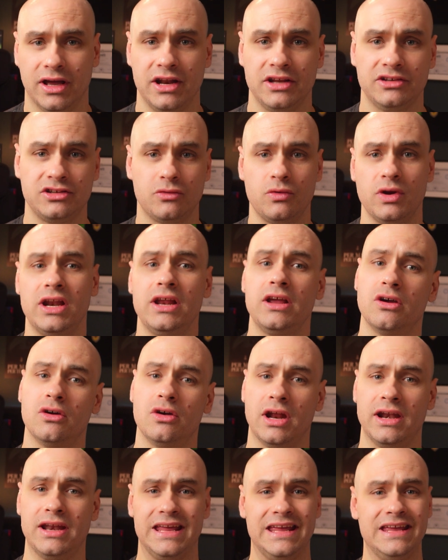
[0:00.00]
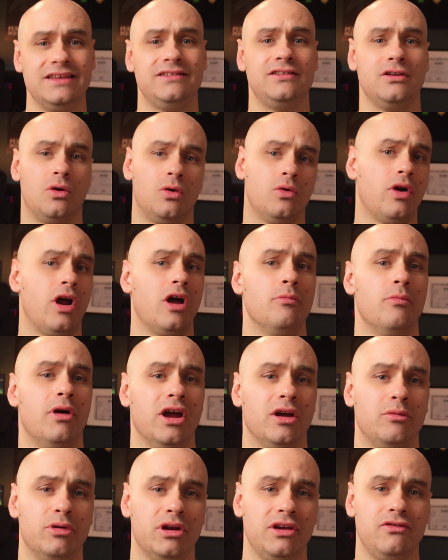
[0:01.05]
And it's a really good and easy all-round
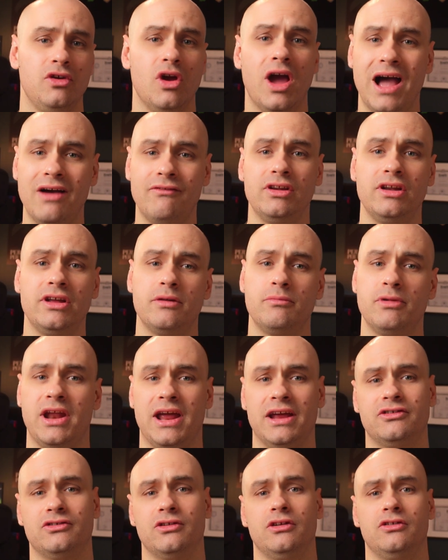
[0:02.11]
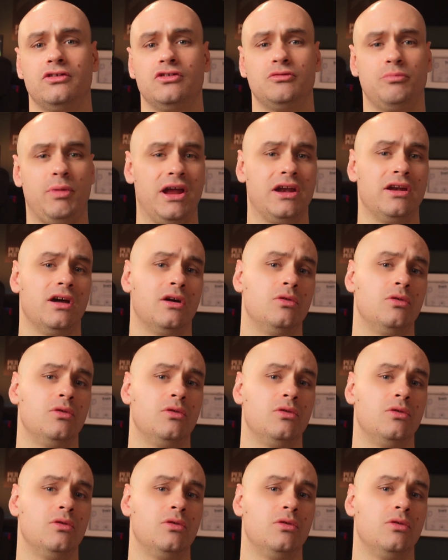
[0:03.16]
mic, but if you have a little bit extra to spend,